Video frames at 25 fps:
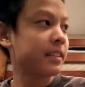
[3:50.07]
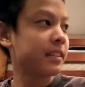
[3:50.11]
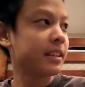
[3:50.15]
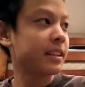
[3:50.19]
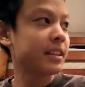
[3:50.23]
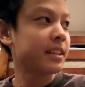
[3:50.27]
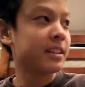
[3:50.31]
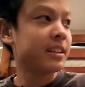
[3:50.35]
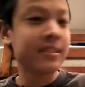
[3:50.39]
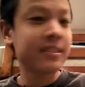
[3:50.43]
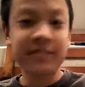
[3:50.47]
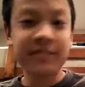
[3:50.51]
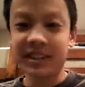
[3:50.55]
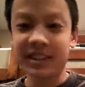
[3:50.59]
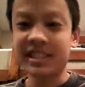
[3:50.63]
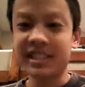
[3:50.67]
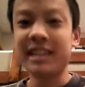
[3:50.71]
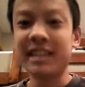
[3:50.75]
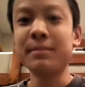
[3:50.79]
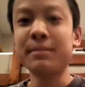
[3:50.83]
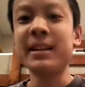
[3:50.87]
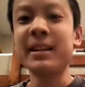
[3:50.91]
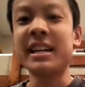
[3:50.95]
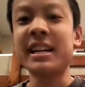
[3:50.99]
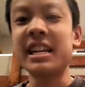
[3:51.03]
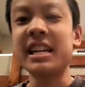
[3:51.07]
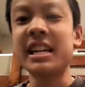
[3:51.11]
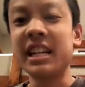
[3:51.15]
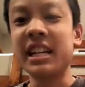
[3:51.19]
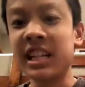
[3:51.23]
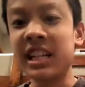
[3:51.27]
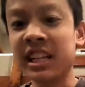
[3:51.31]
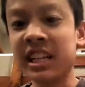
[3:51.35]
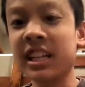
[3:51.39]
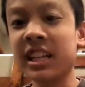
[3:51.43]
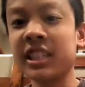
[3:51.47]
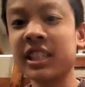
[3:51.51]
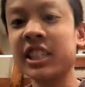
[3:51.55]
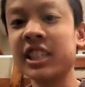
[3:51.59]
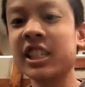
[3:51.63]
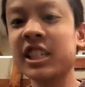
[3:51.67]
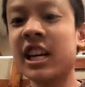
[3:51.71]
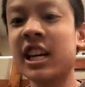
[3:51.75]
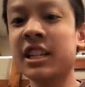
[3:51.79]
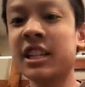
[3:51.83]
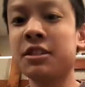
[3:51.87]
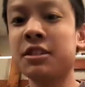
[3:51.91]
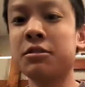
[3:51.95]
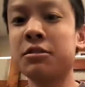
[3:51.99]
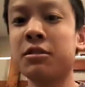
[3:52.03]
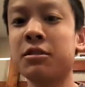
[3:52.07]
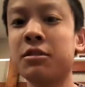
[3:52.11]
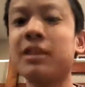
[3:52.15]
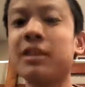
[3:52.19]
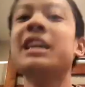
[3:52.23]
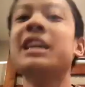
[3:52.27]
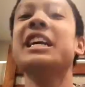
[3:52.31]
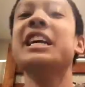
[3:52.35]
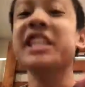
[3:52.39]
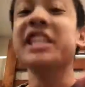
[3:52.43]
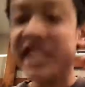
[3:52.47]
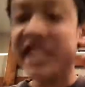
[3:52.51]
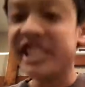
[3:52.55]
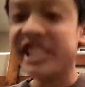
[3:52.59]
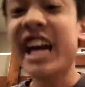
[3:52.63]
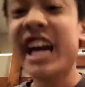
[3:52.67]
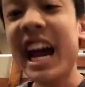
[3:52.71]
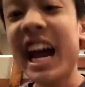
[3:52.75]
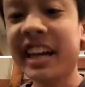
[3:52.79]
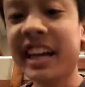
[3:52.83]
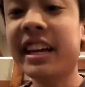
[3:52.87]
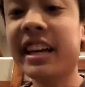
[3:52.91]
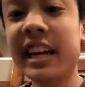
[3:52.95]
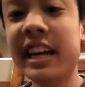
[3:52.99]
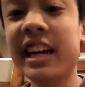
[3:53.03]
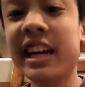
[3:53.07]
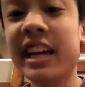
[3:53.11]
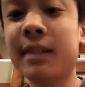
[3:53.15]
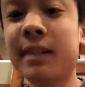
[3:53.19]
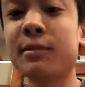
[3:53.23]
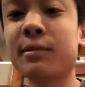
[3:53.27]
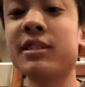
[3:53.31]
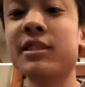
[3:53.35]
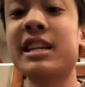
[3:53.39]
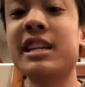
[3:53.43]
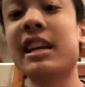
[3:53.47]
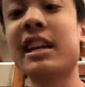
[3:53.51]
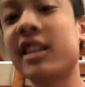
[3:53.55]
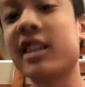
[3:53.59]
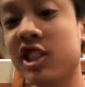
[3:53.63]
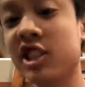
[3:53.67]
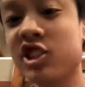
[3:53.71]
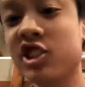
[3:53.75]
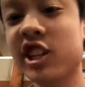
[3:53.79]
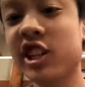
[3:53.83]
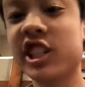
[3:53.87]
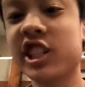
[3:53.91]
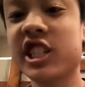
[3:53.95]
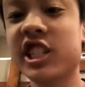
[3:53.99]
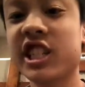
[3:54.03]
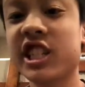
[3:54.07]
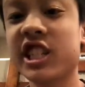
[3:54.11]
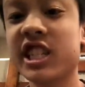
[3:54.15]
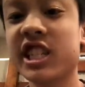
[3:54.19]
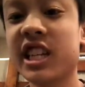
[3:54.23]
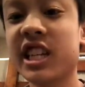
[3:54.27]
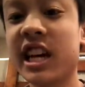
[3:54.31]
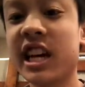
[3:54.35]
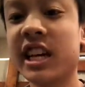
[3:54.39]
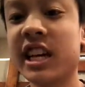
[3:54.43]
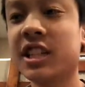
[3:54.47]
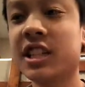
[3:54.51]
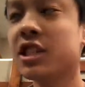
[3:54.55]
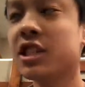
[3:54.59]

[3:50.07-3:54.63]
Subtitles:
For example, like gunshots or jackhammers at construction sites,